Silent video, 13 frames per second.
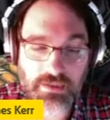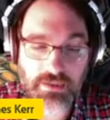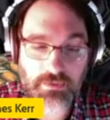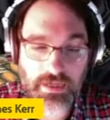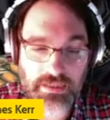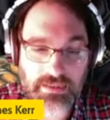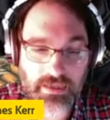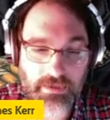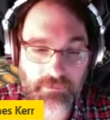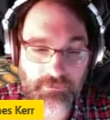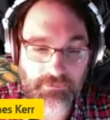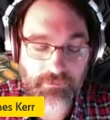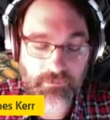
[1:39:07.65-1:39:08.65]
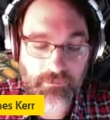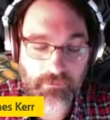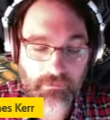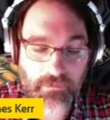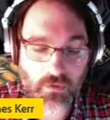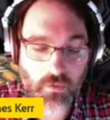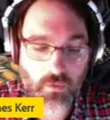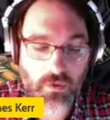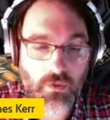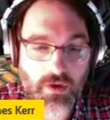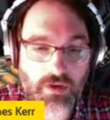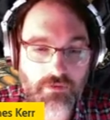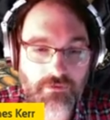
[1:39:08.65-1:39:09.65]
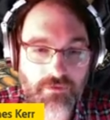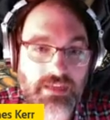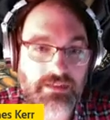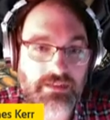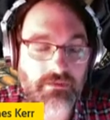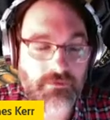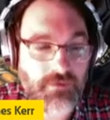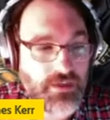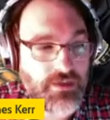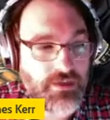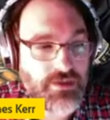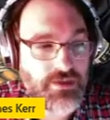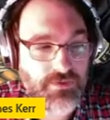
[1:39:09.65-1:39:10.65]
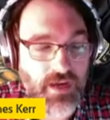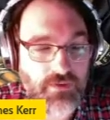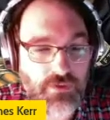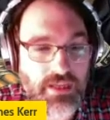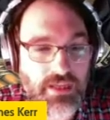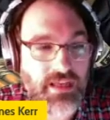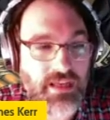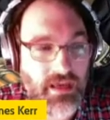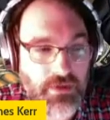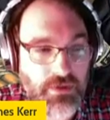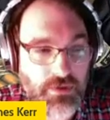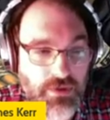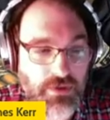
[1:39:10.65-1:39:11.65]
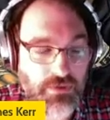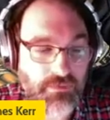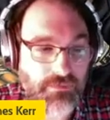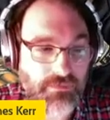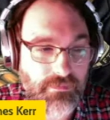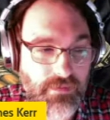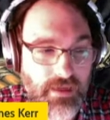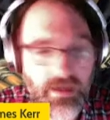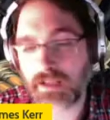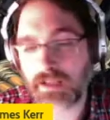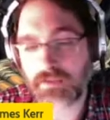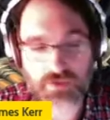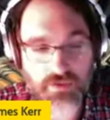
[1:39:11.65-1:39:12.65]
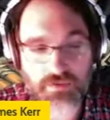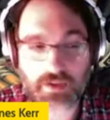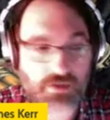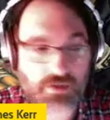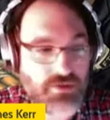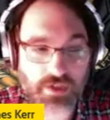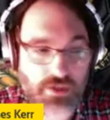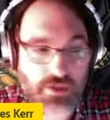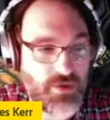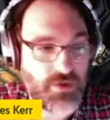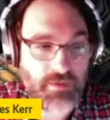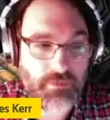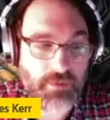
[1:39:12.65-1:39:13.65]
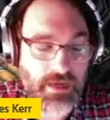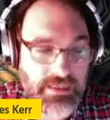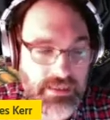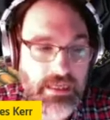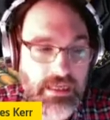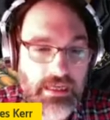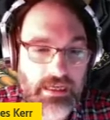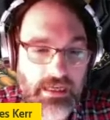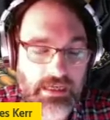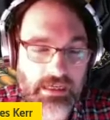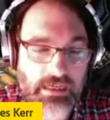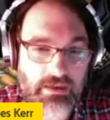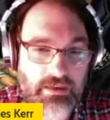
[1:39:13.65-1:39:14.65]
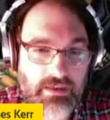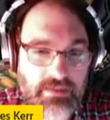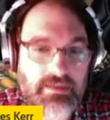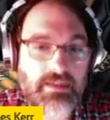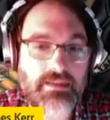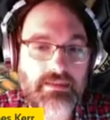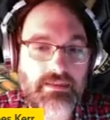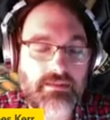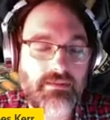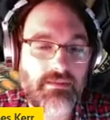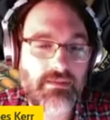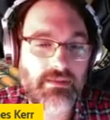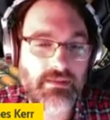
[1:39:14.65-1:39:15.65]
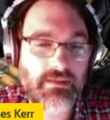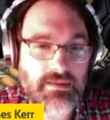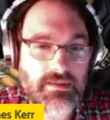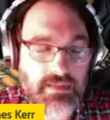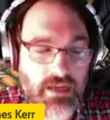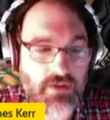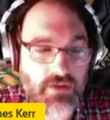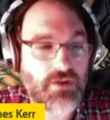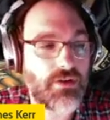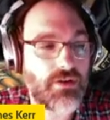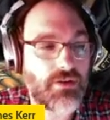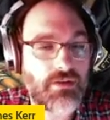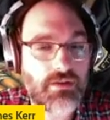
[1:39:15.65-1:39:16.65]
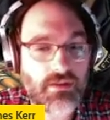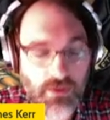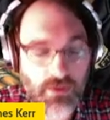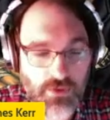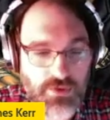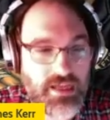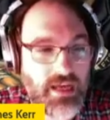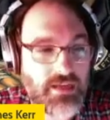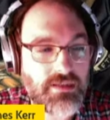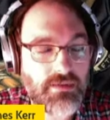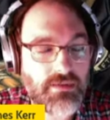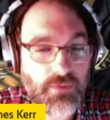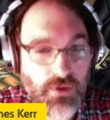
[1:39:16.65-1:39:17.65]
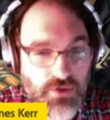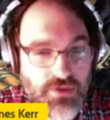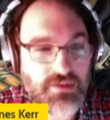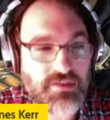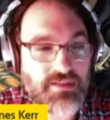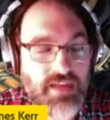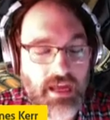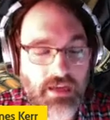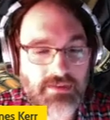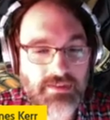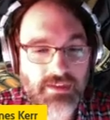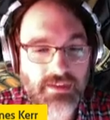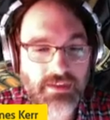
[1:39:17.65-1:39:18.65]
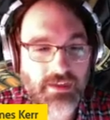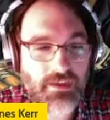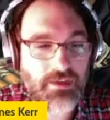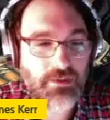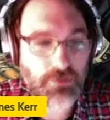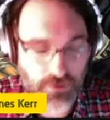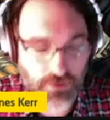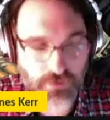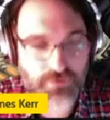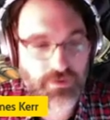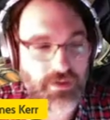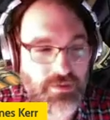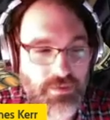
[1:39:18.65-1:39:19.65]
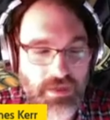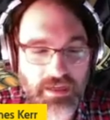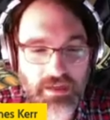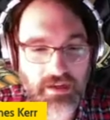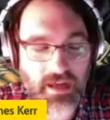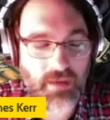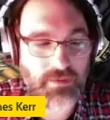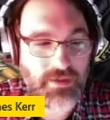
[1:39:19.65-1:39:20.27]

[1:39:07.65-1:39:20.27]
But um, we want to fit Fight to Survive within that milieu. Like I love Street Fighter. Street Fighter's great, but uh, this is this is down to earth, low stakes, personal stakes. Your girlfriend has been kidnapped.